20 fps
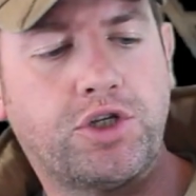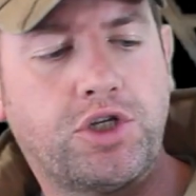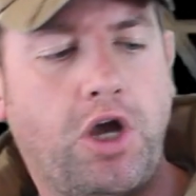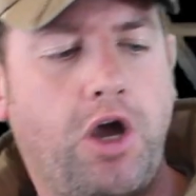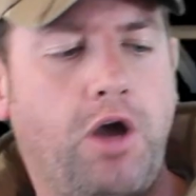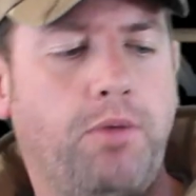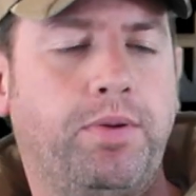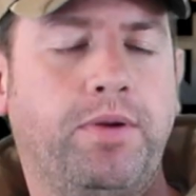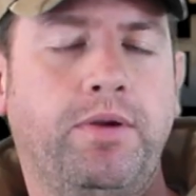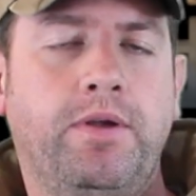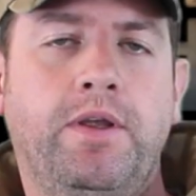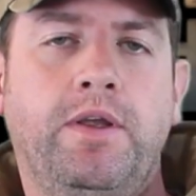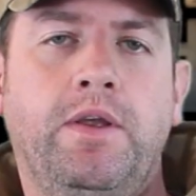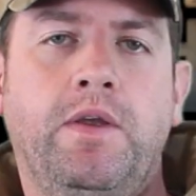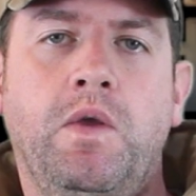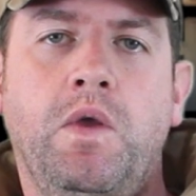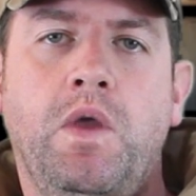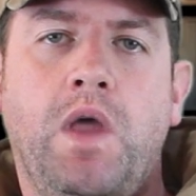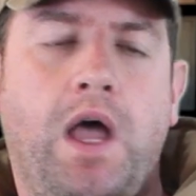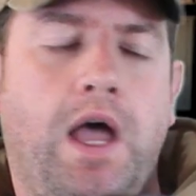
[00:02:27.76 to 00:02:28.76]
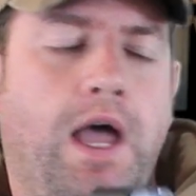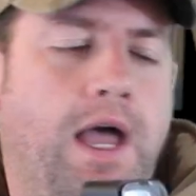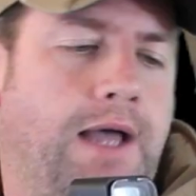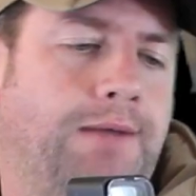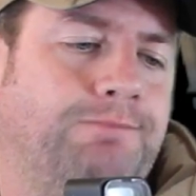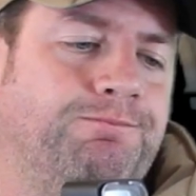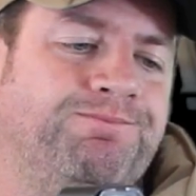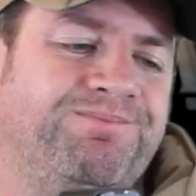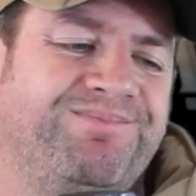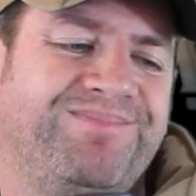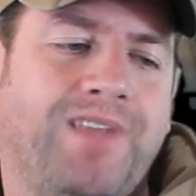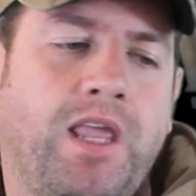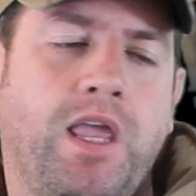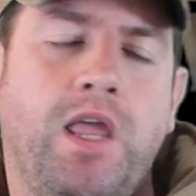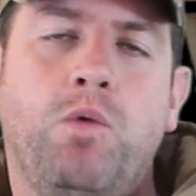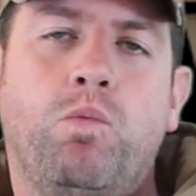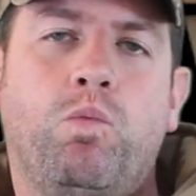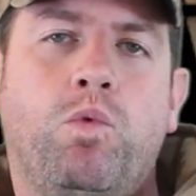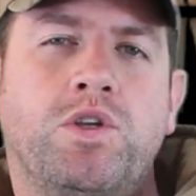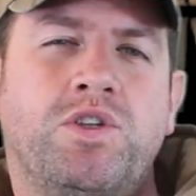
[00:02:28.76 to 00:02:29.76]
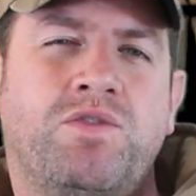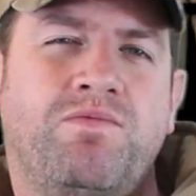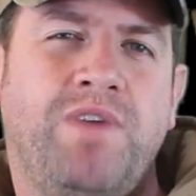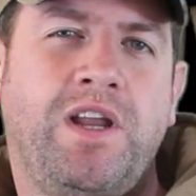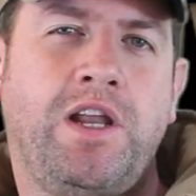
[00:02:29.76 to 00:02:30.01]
top, it wasn't